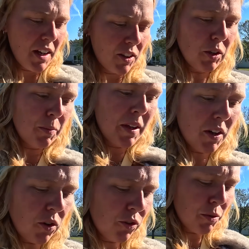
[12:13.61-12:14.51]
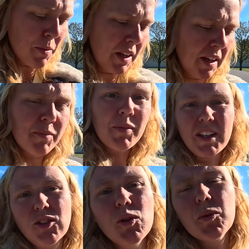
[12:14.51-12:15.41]
gonna be on the minute
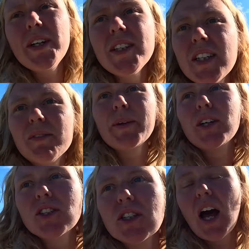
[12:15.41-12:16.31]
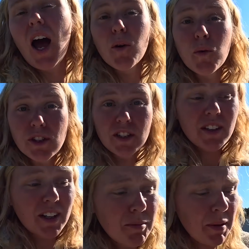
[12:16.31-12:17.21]
as always, because I was in
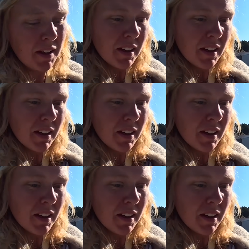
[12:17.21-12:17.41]
time.